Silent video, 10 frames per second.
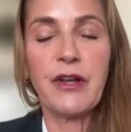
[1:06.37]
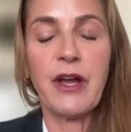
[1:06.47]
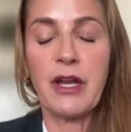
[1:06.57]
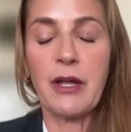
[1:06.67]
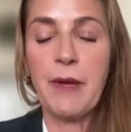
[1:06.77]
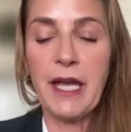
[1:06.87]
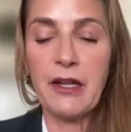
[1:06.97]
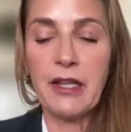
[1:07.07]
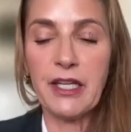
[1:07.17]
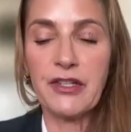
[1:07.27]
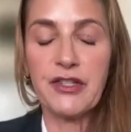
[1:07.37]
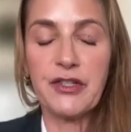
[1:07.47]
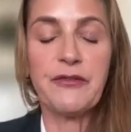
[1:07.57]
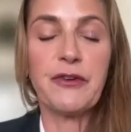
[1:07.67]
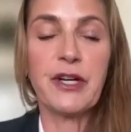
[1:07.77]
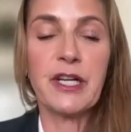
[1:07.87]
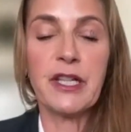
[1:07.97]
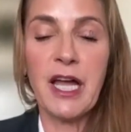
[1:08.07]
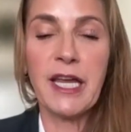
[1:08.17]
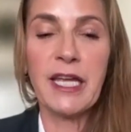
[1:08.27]
on a bail issue for a
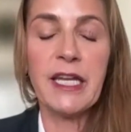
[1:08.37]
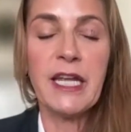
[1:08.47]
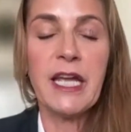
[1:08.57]
client